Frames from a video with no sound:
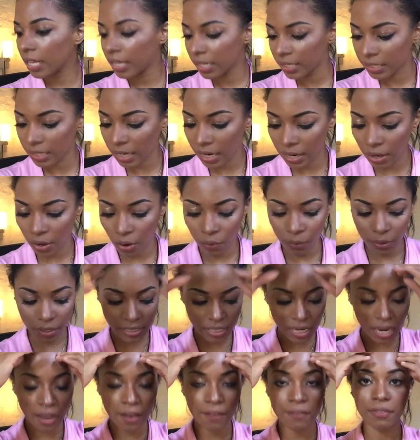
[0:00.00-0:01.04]
is I always
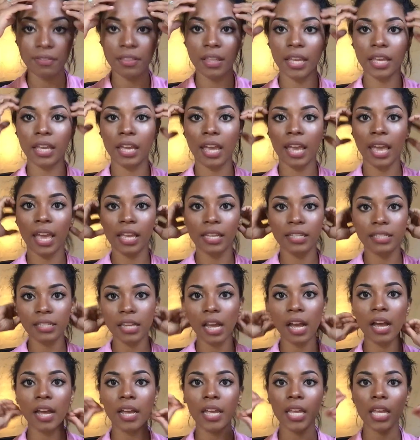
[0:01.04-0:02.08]
have like a head
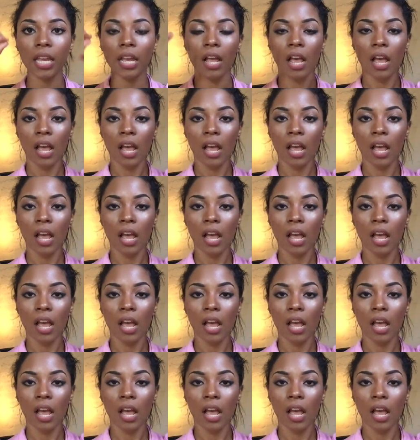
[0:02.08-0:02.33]
tie,